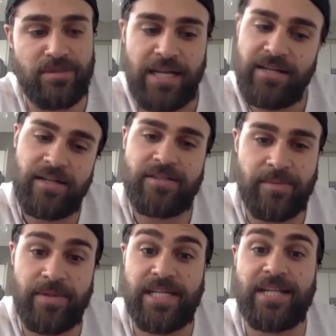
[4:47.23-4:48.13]
I did
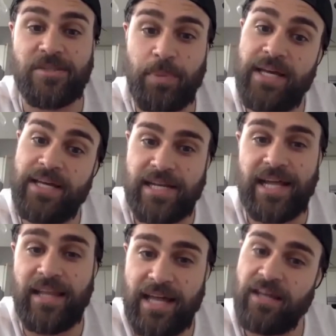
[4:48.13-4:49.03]
some intense plays, and
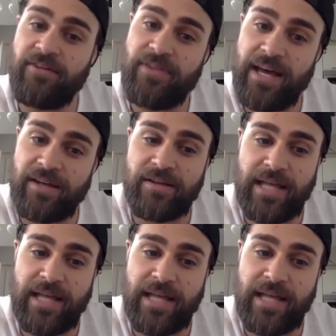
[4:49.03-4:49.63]
I love that